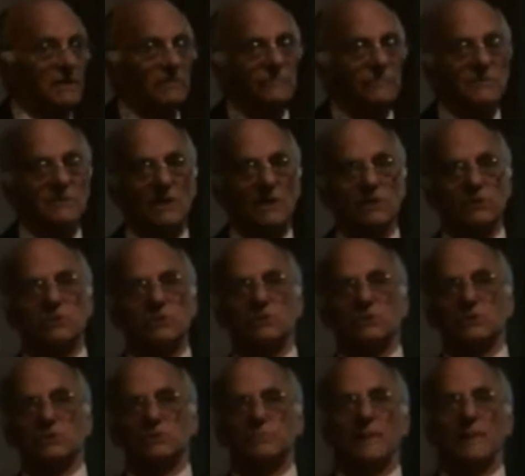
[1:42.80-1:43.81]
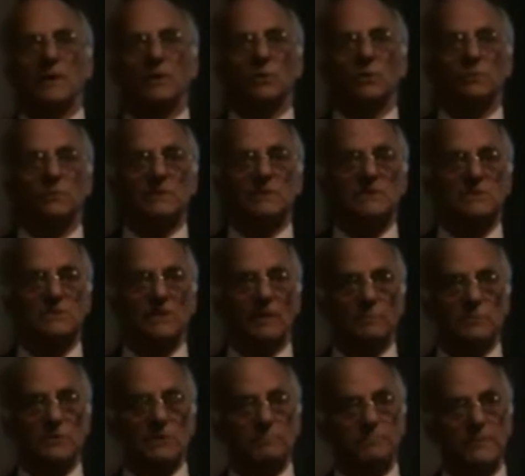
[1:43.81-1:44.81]
the invitation to speak on this
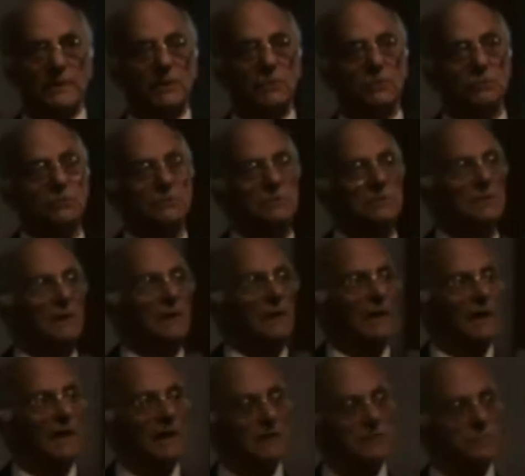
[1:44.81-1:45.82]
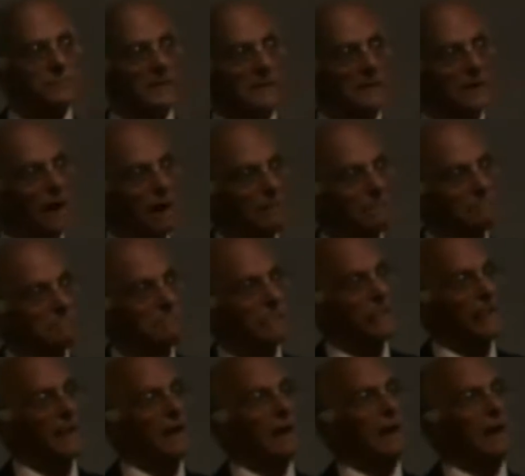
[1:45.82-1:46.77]
subject because it's become